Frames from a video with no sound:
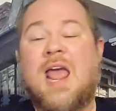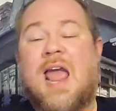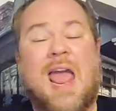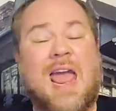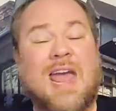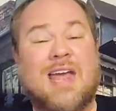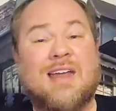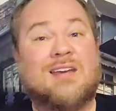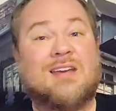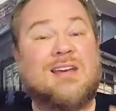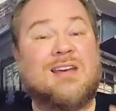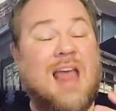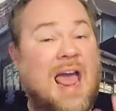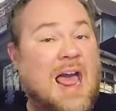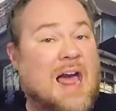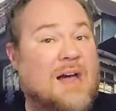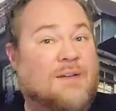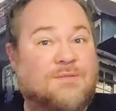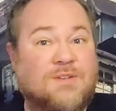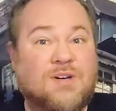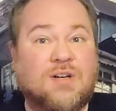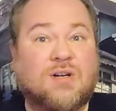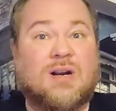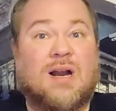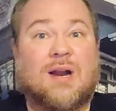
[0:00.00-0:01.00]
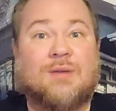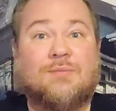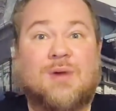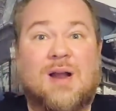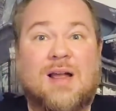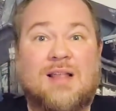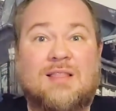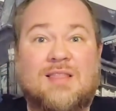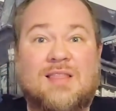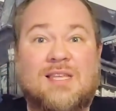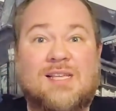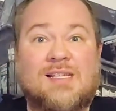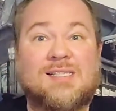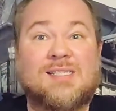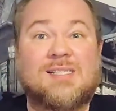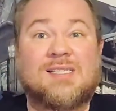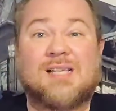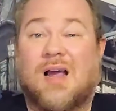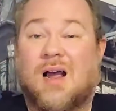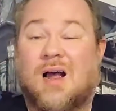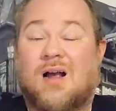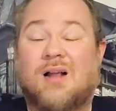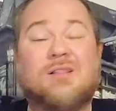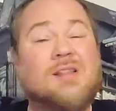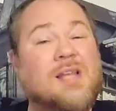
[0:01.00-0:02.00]
And after I read this,
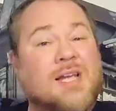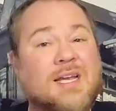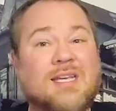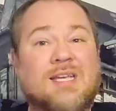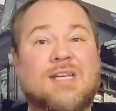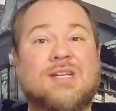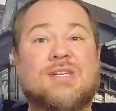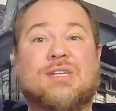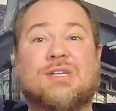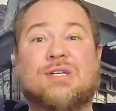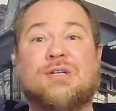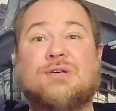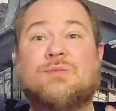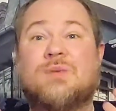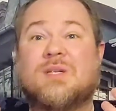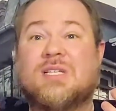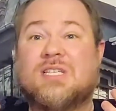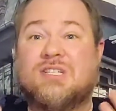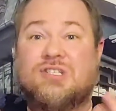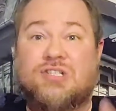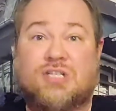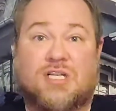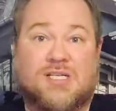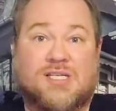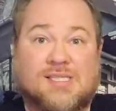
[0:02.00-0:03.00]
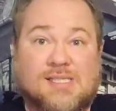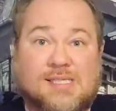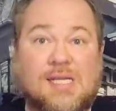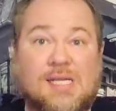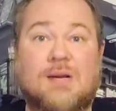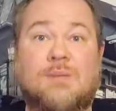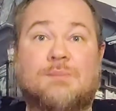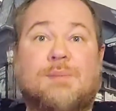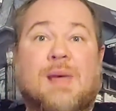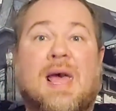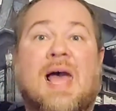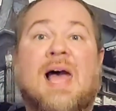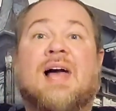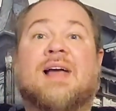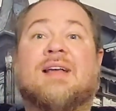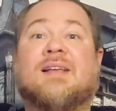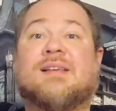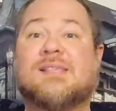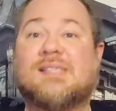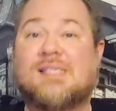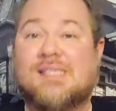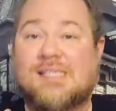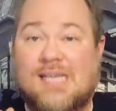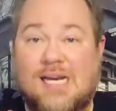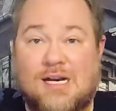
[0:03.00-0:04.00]
all I could do was just sit back,
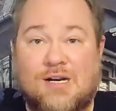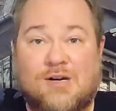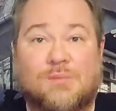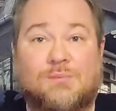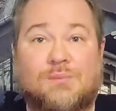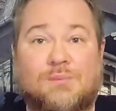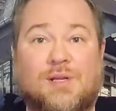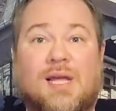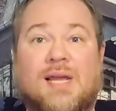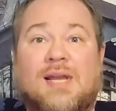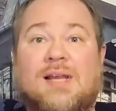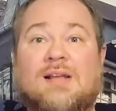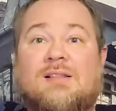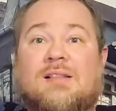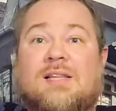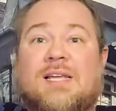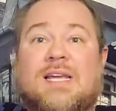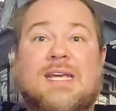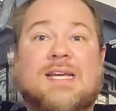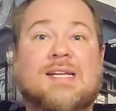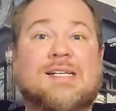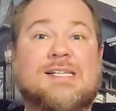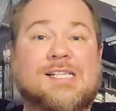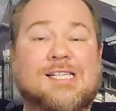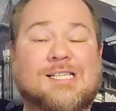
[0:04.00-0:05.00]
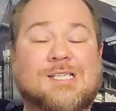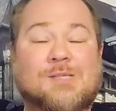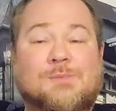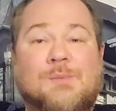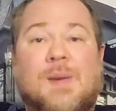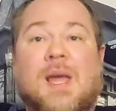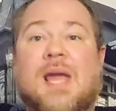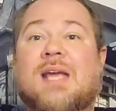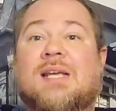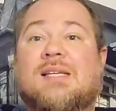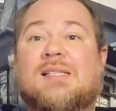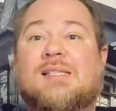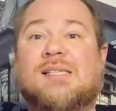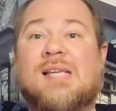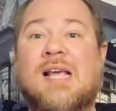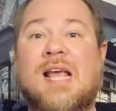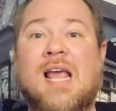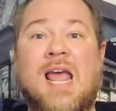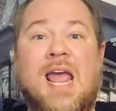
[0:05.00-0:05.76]
stare blankly into space,